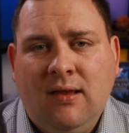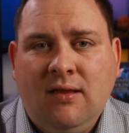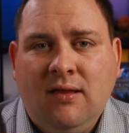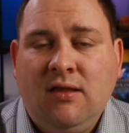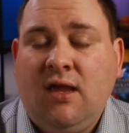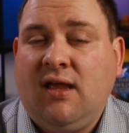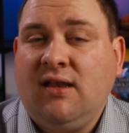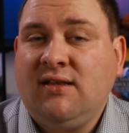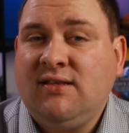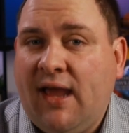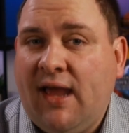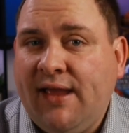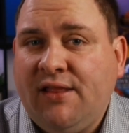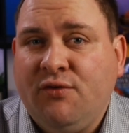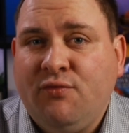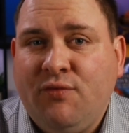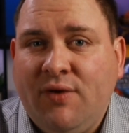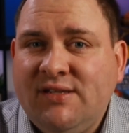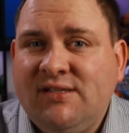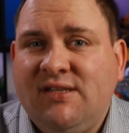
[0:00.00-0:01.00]
you can take
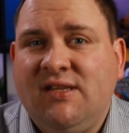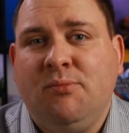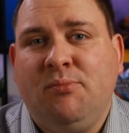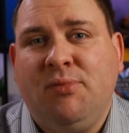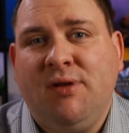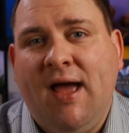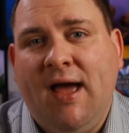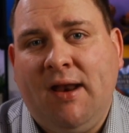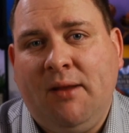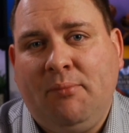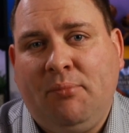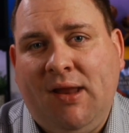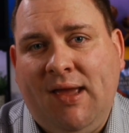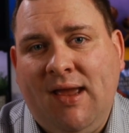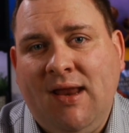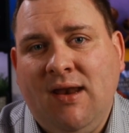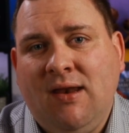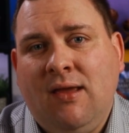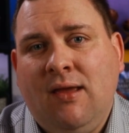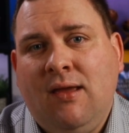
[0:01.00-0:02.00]
the rest of the banana
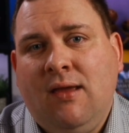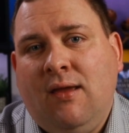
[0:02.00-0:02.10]
plant,